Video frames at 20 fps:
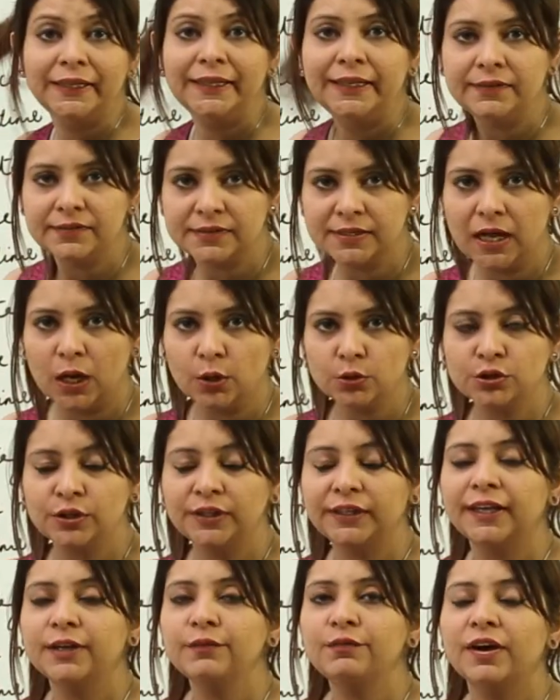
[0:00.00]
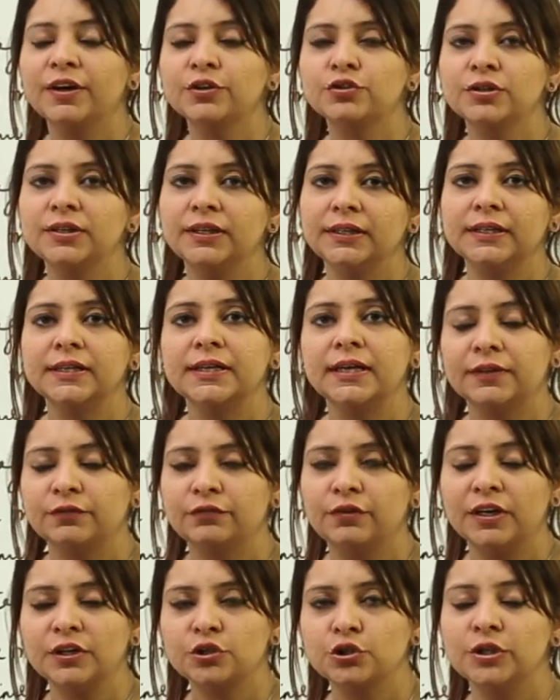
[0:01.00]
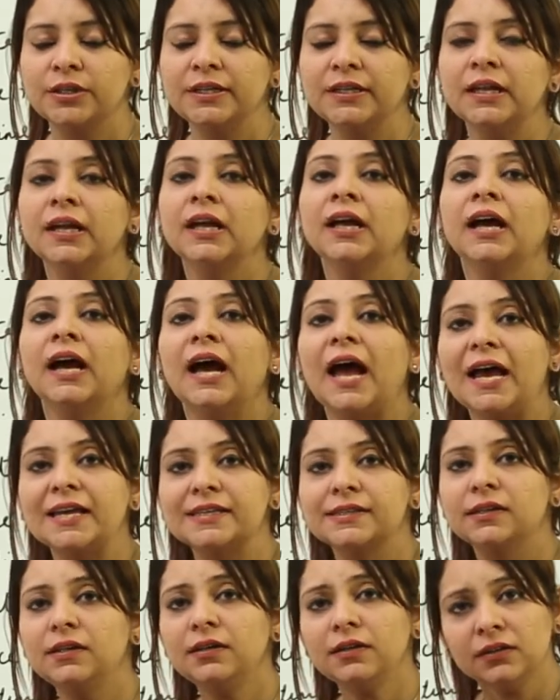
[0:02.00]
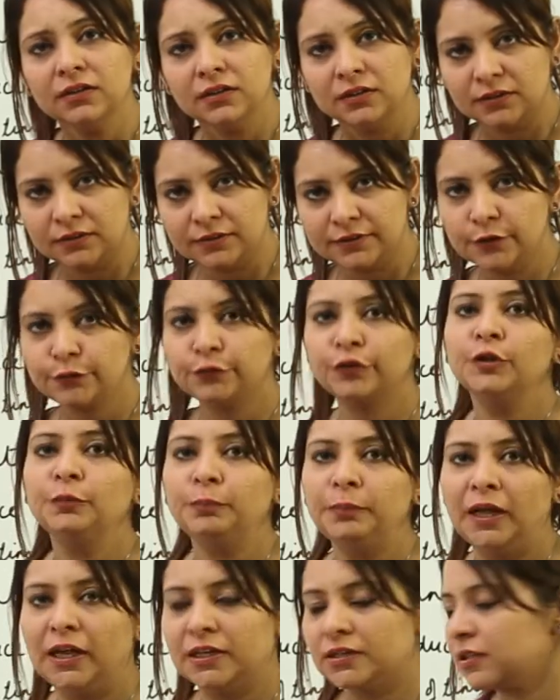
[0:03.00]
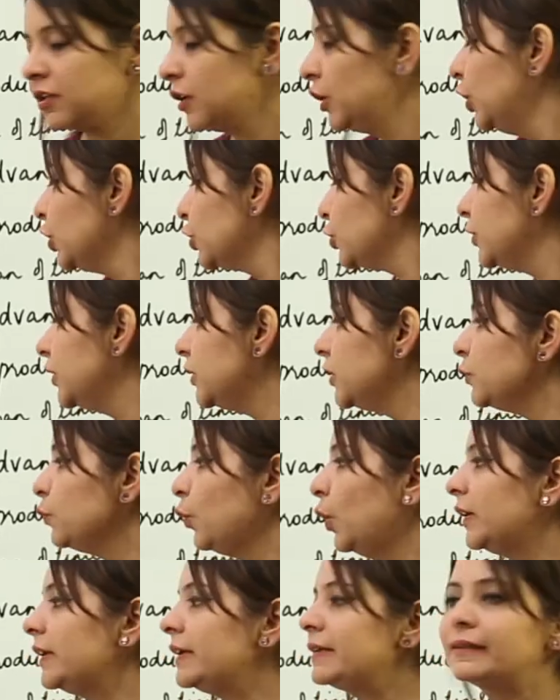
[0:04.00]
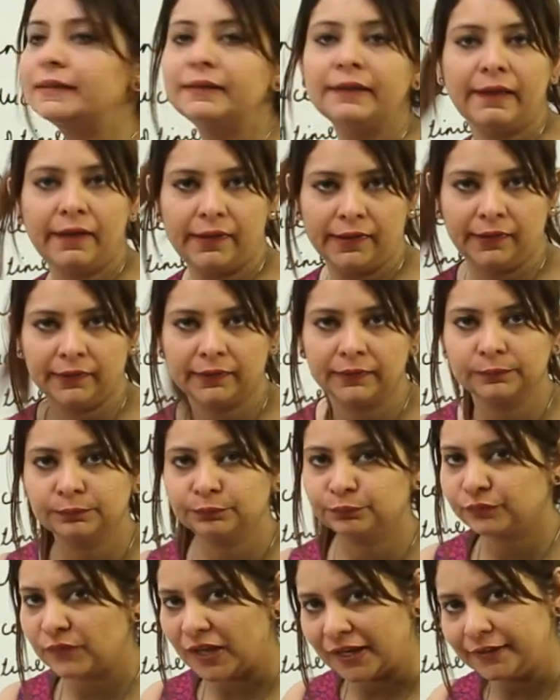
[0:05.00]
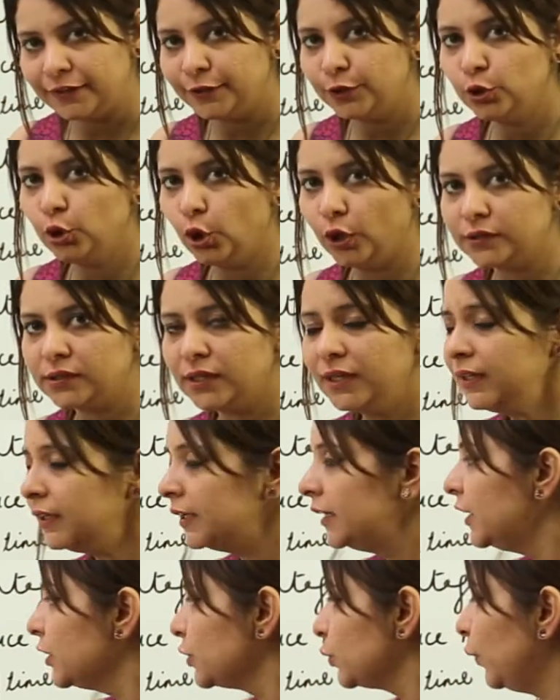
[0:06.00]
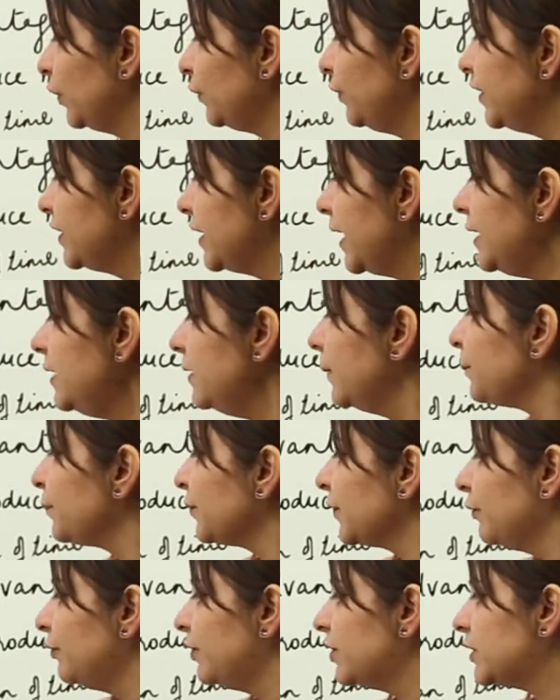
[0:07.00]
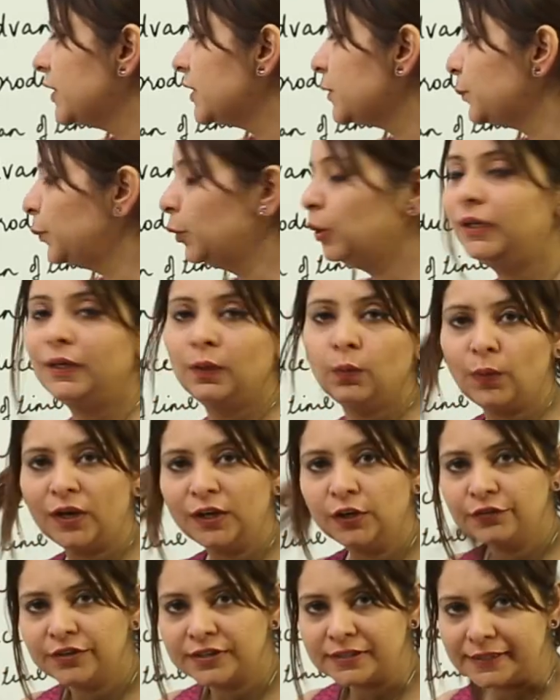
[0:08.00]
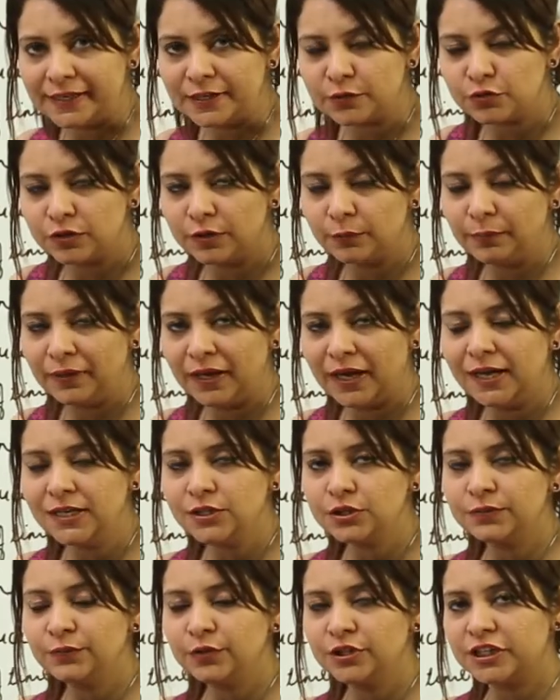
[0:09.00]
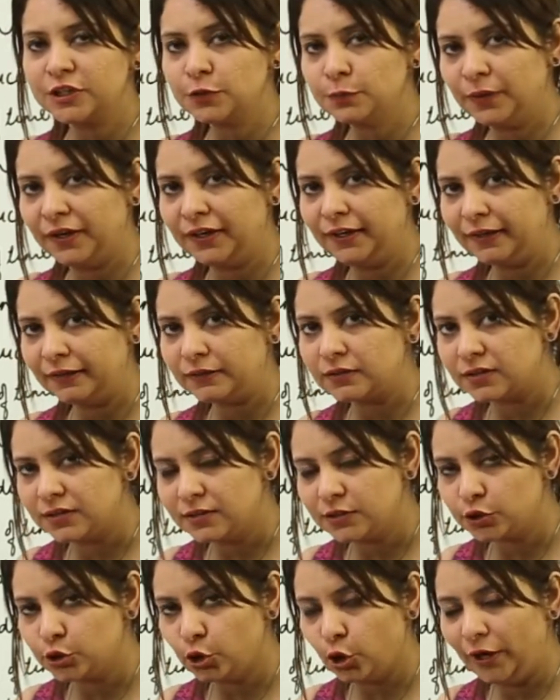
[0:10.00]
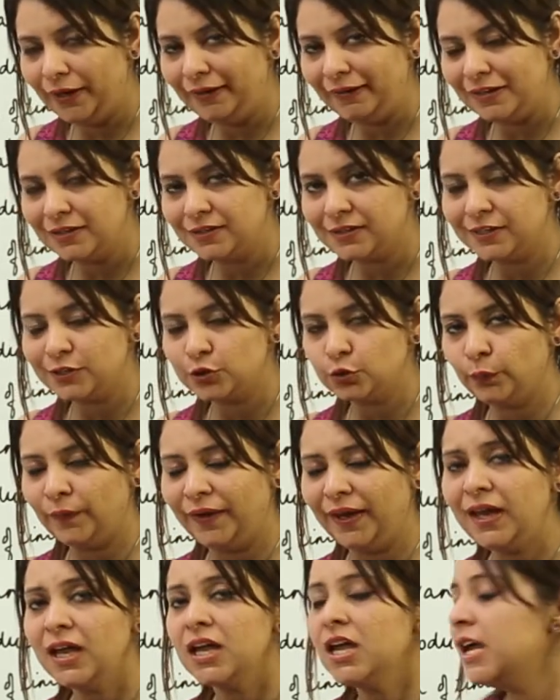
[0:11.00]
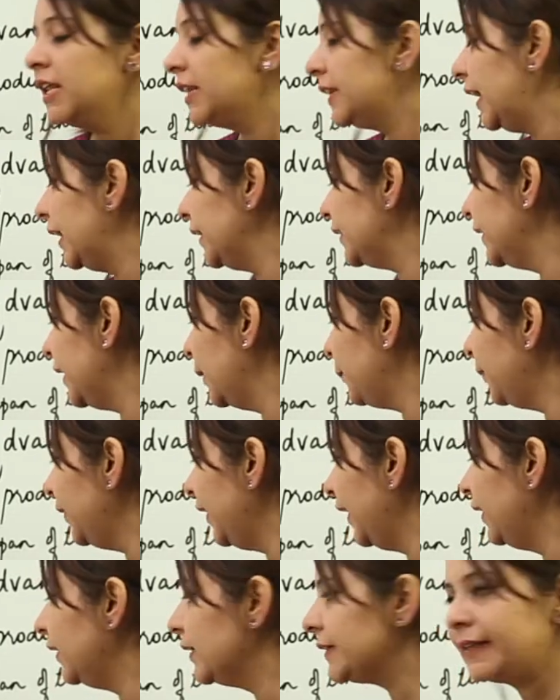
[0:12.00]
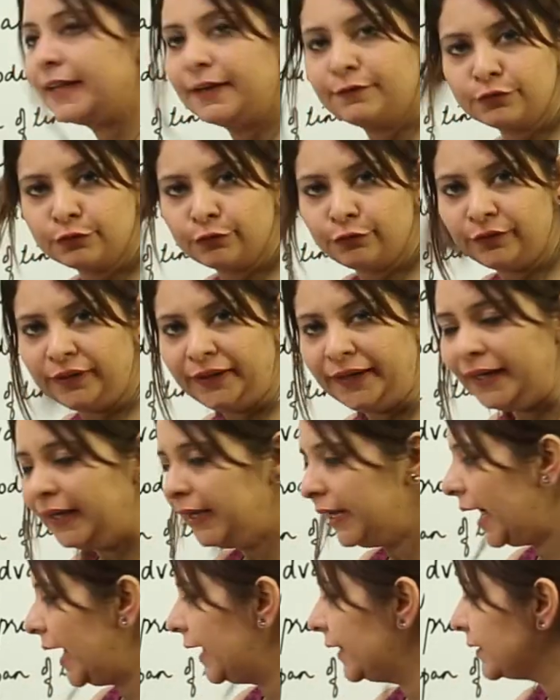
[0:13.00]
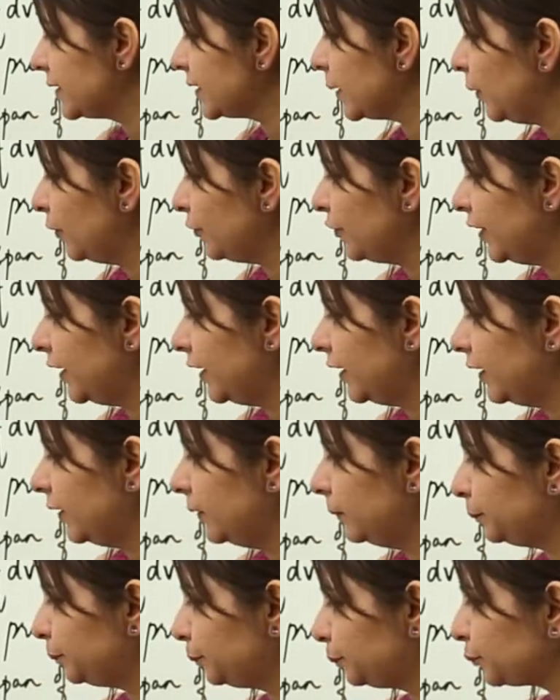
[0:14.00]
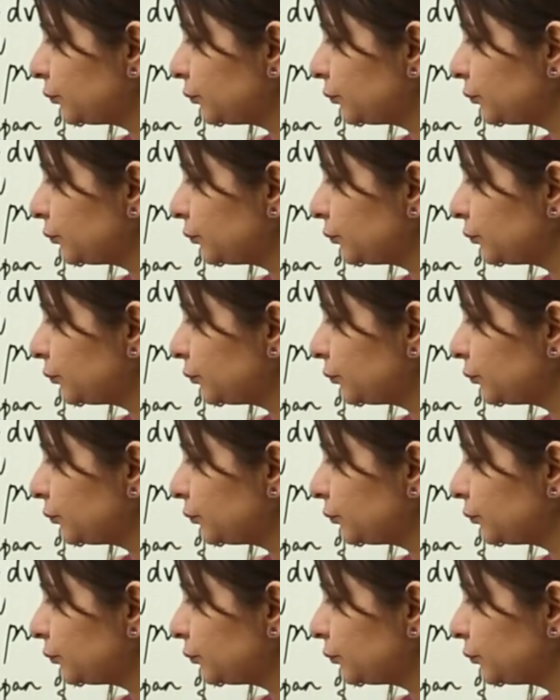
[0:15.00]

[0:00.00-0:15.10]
leaves now. So it can function, uh, function as a different plant. So this is what is a layering. I think you got it. So what we did, we just pull one of its lateral branch and we just bury it in soil in such a way that the upper end is left free and some of the